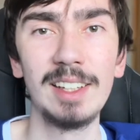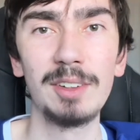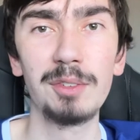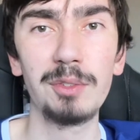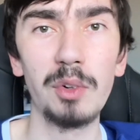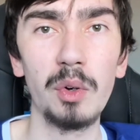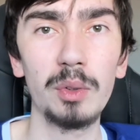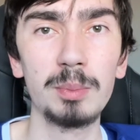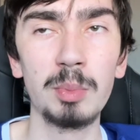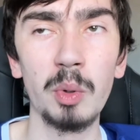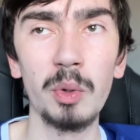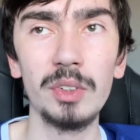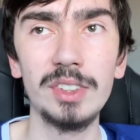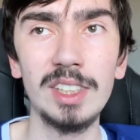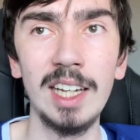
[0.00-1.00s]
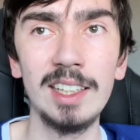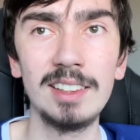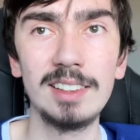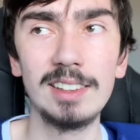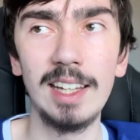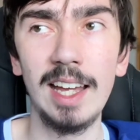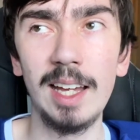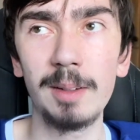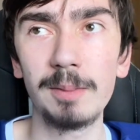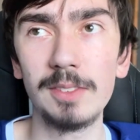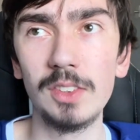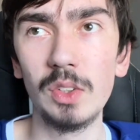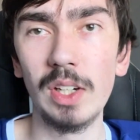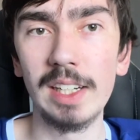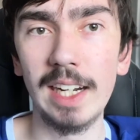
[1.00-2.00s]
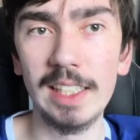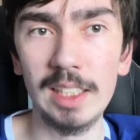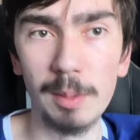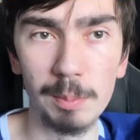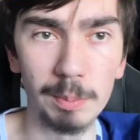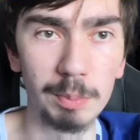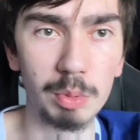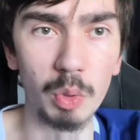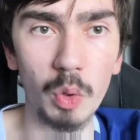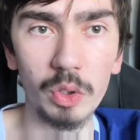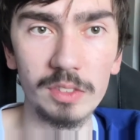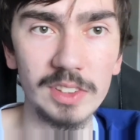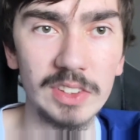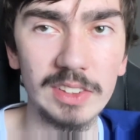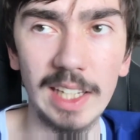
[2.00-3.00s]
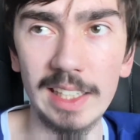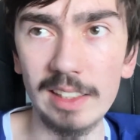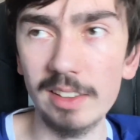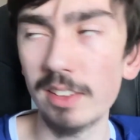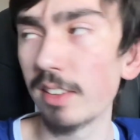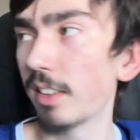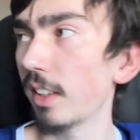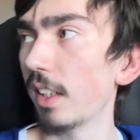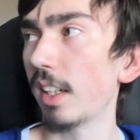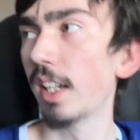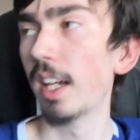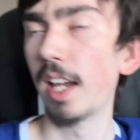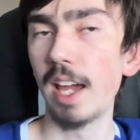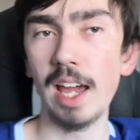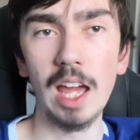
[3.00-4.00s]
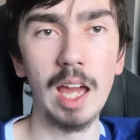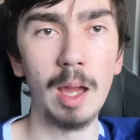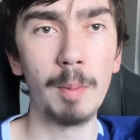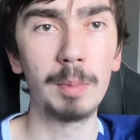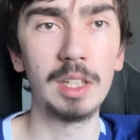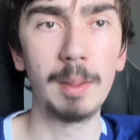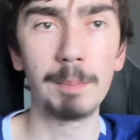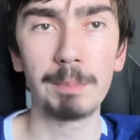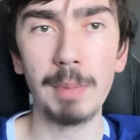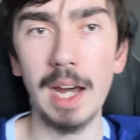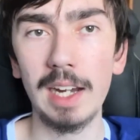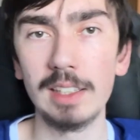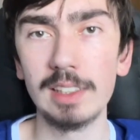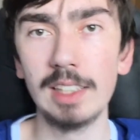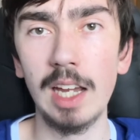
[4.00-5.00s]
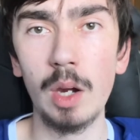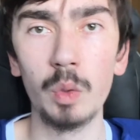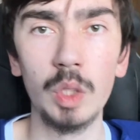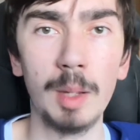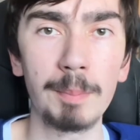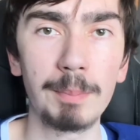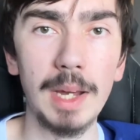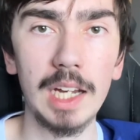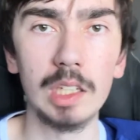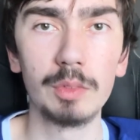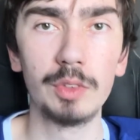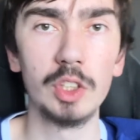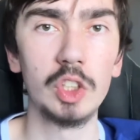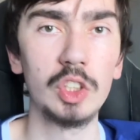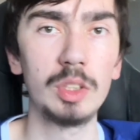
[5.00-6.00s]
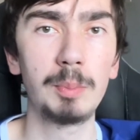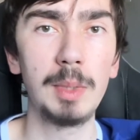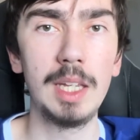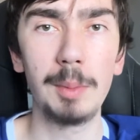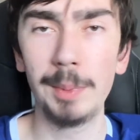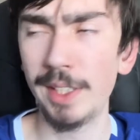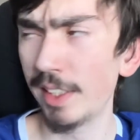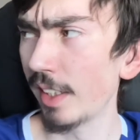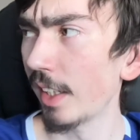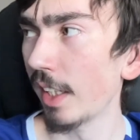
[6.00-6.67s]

thought process, so I kind of broke the cycle, and I'm back now, and I'm back for good, baby.